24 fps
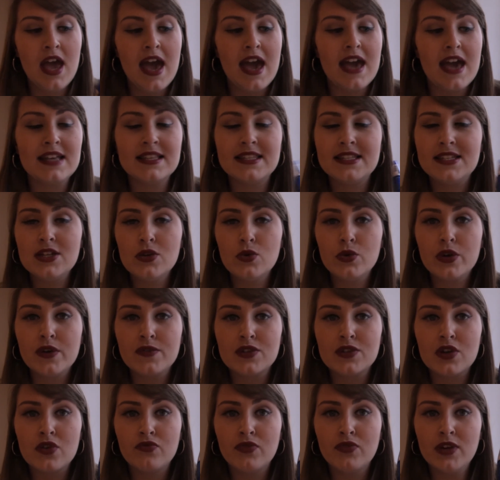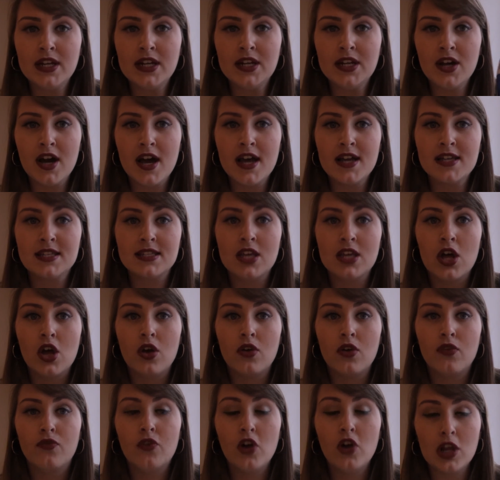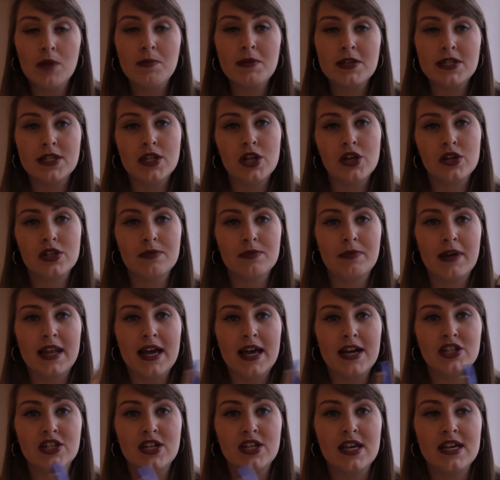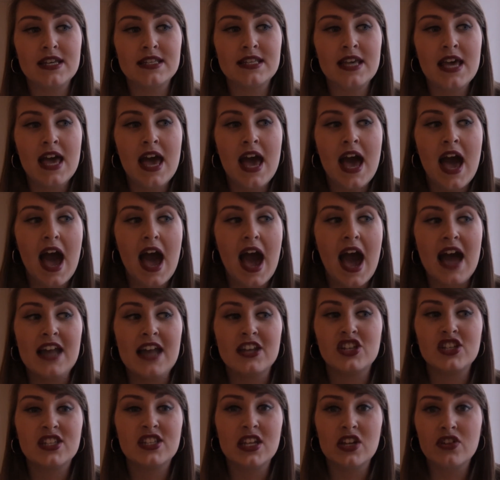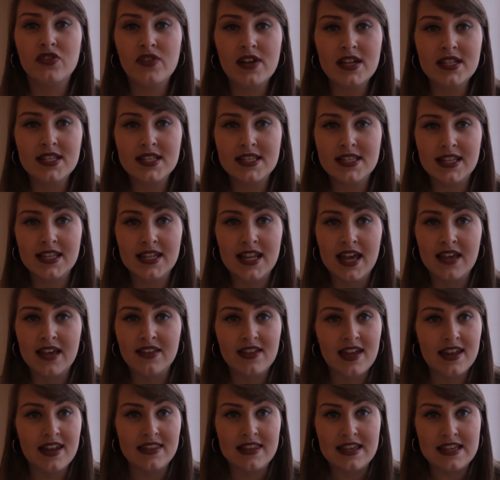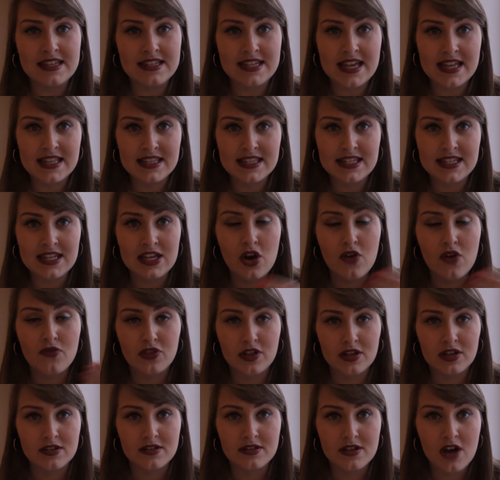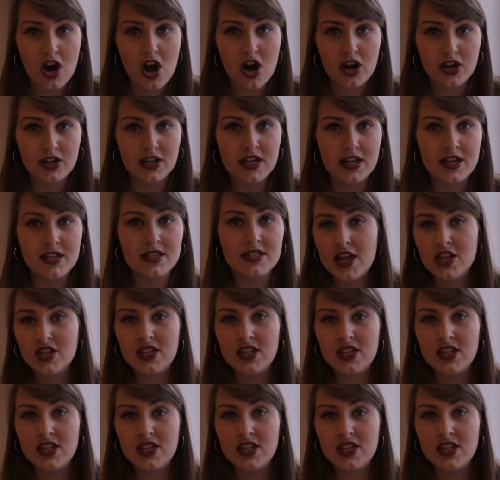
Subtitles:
It still gives a really nice voluminous look to my lashes and just increases the length and the intensity of the darkness.